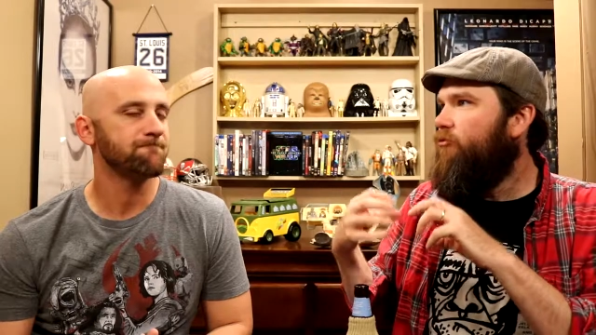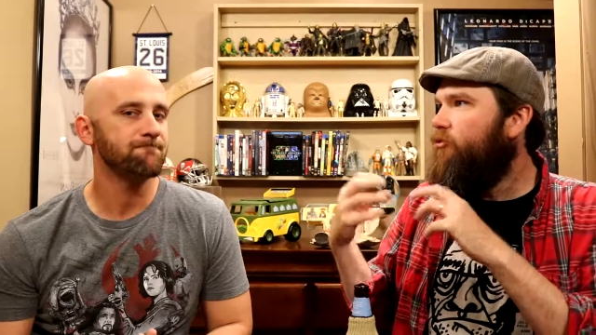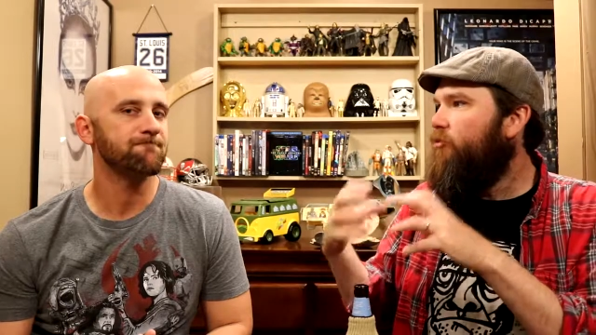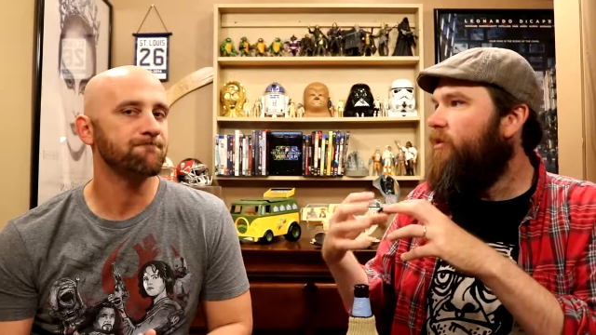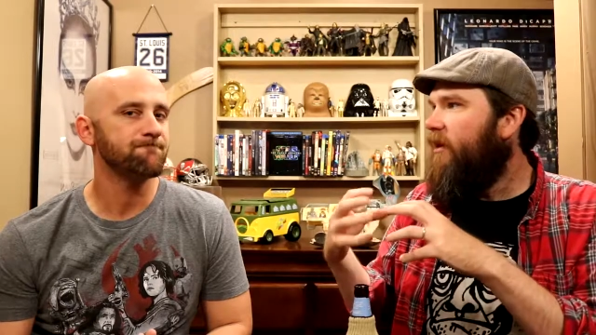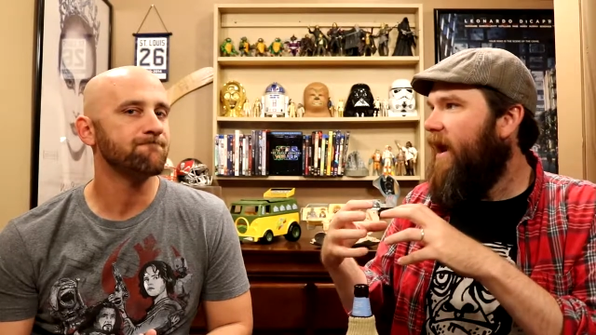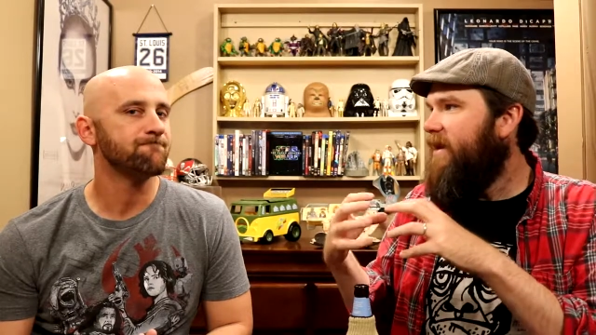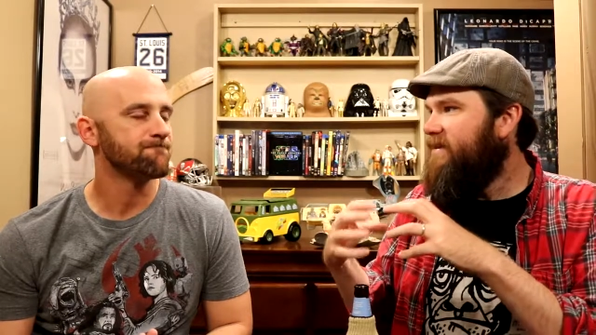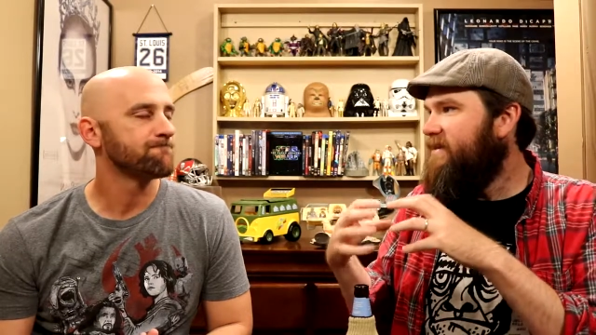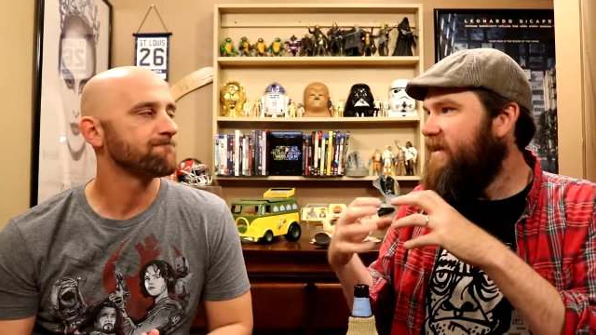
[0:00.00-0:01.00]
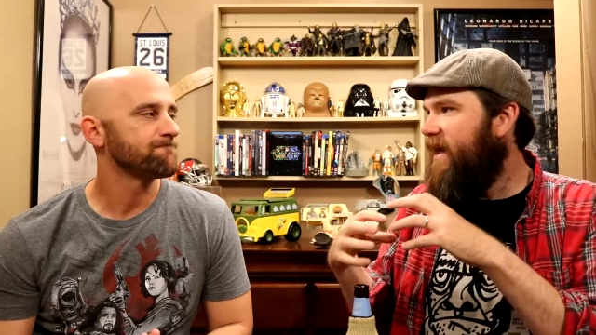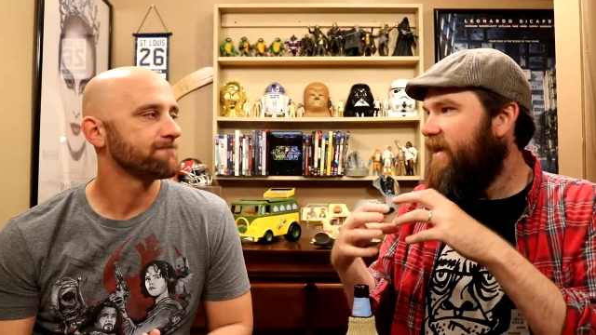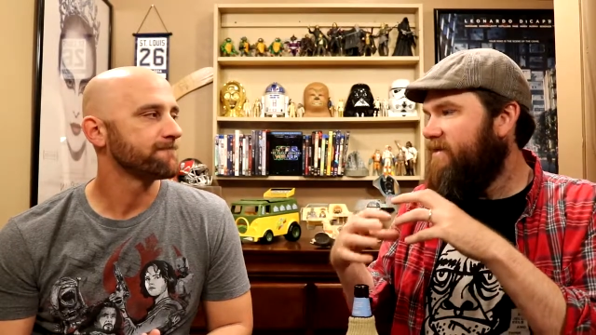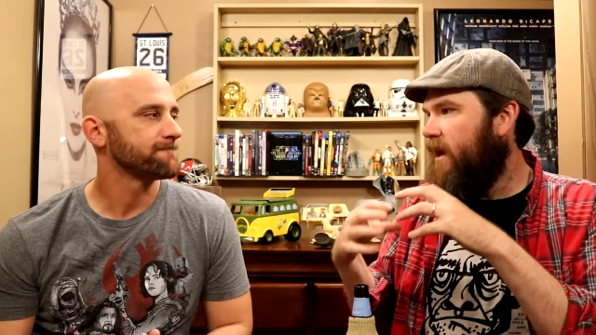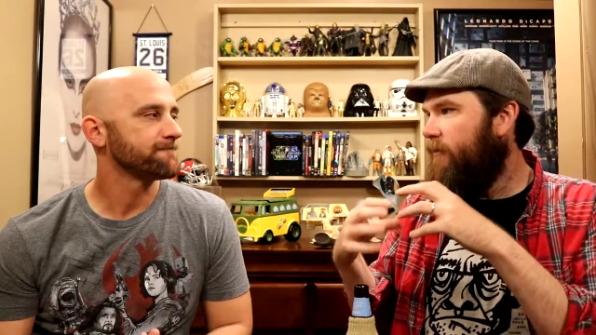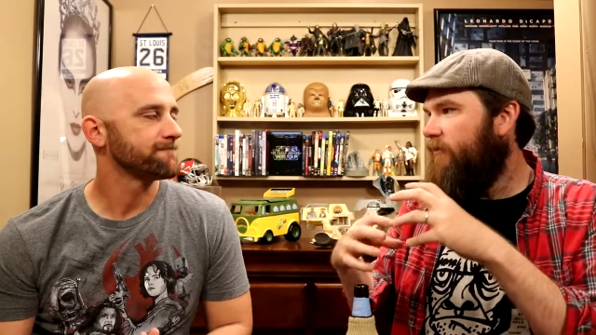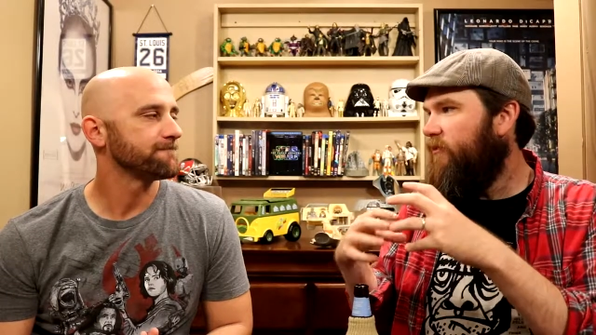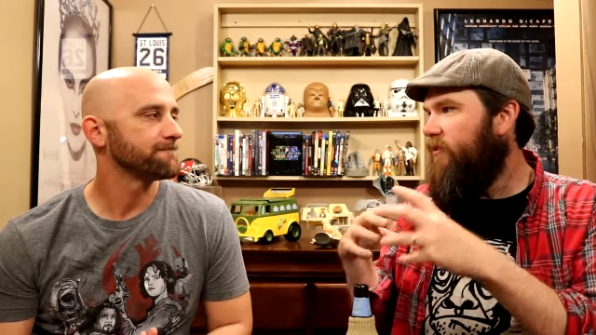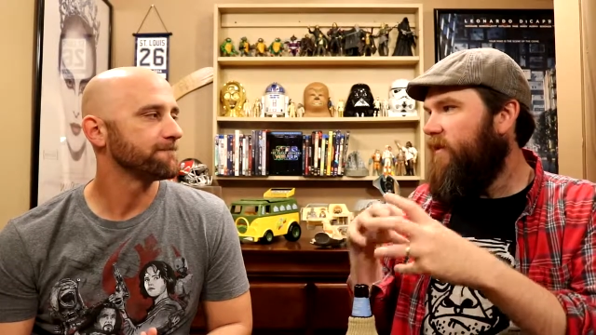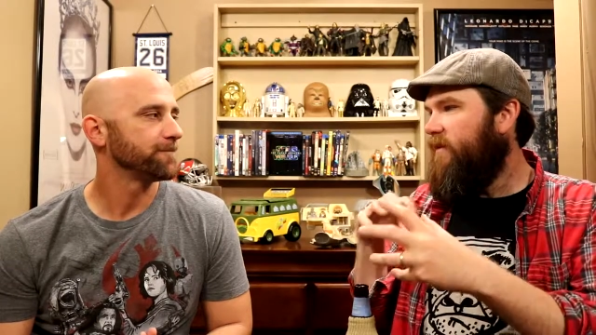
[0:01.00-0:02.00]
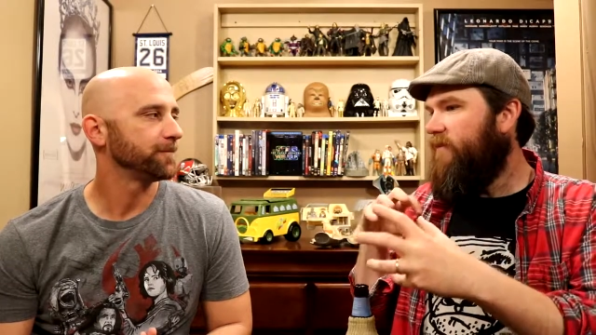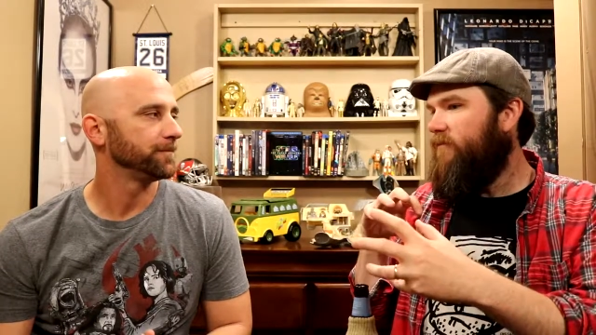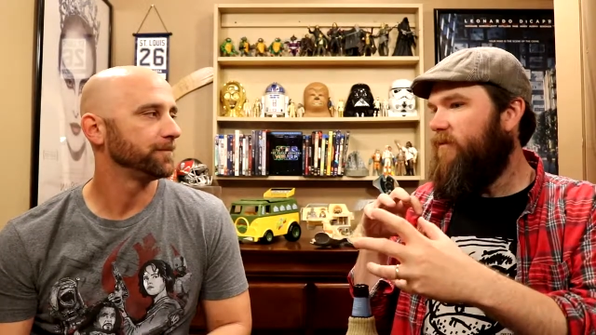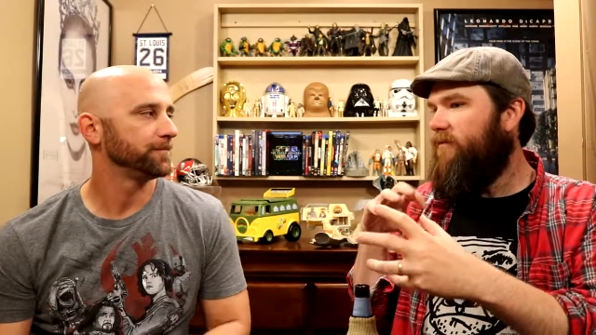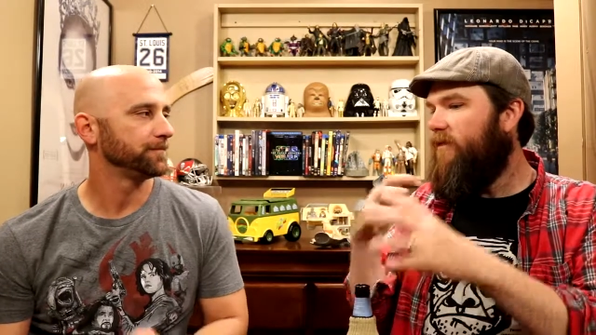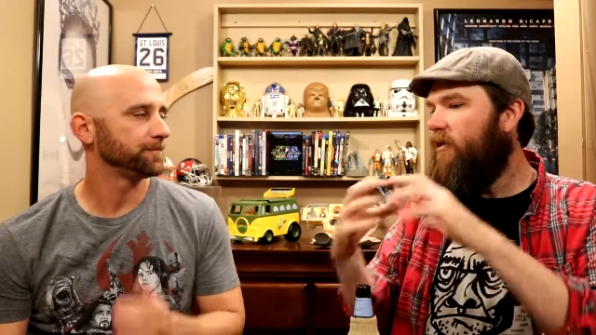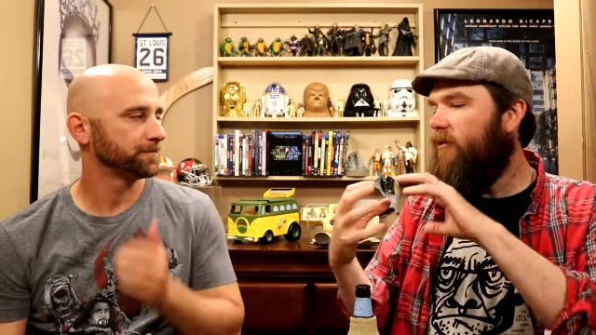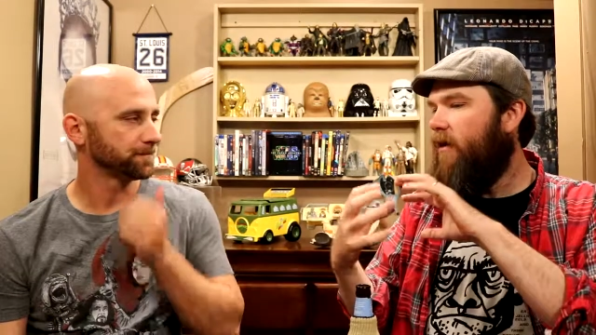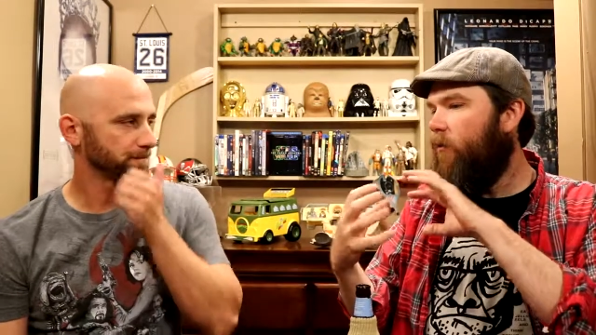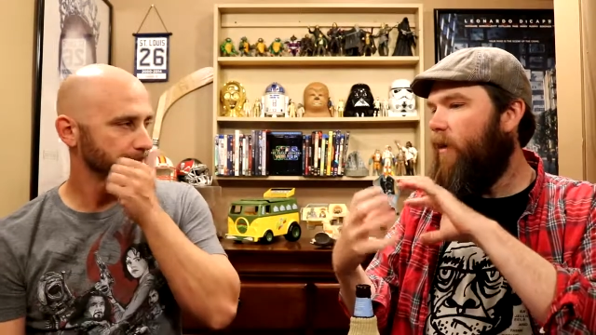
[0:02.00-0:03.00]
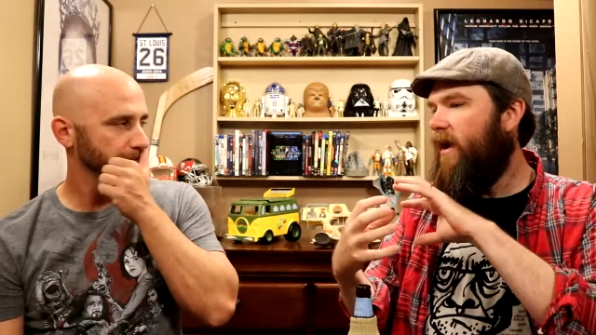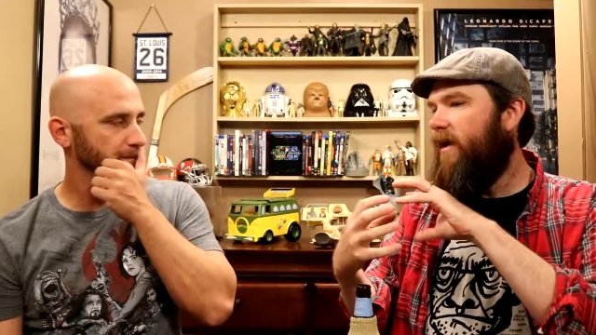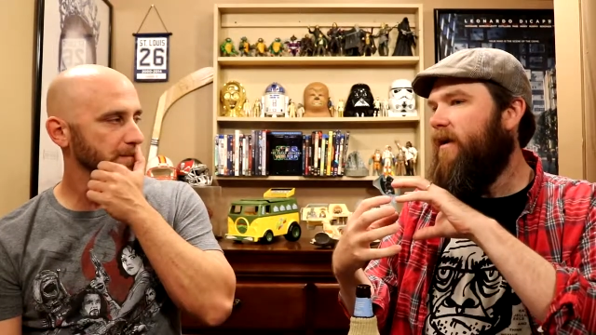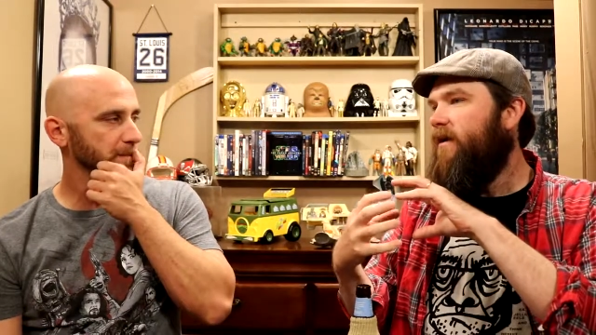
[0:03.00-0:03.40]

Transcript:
Speaker 1: Luke could kind of see that as an opportunity to to figure out a way